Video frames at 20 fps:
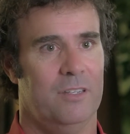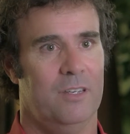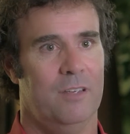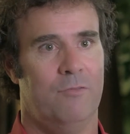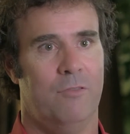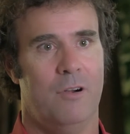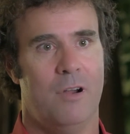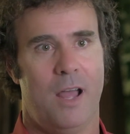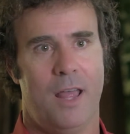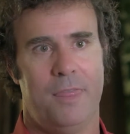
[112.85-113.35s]

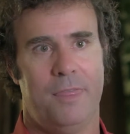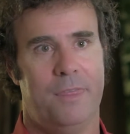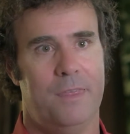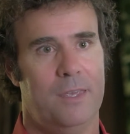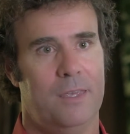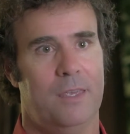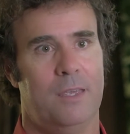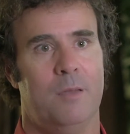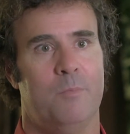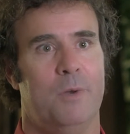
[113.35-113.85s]
If we're not
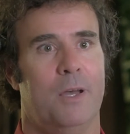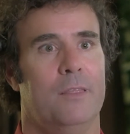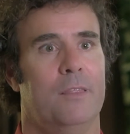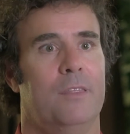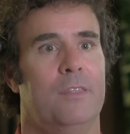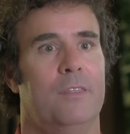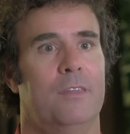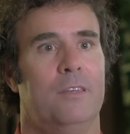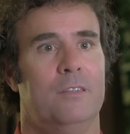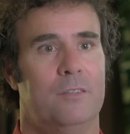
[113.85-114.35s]
thinking about the
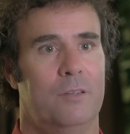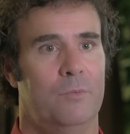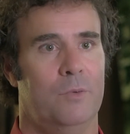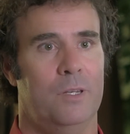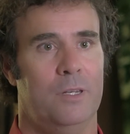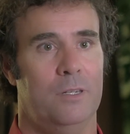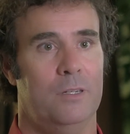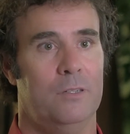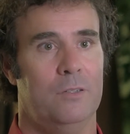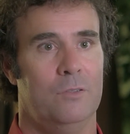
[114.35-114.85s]
things that we
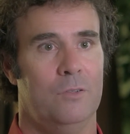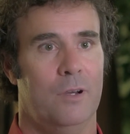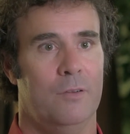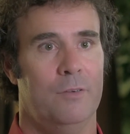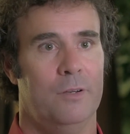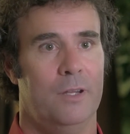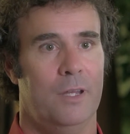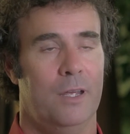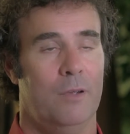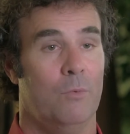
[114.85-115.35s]
need to do
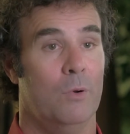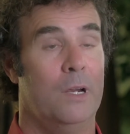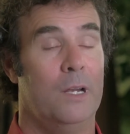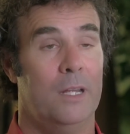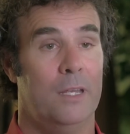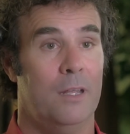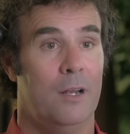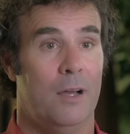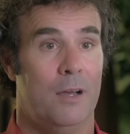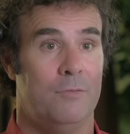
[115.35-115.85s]
every day, we're going to
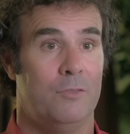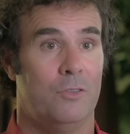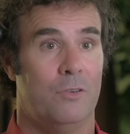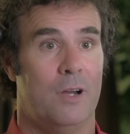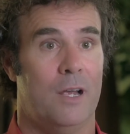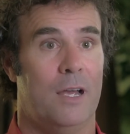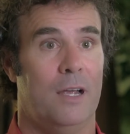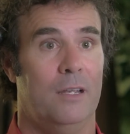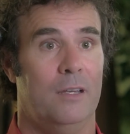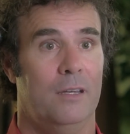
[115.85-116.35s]
get off
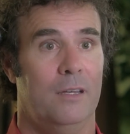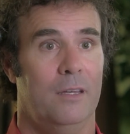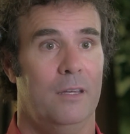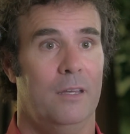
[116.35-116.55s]
track.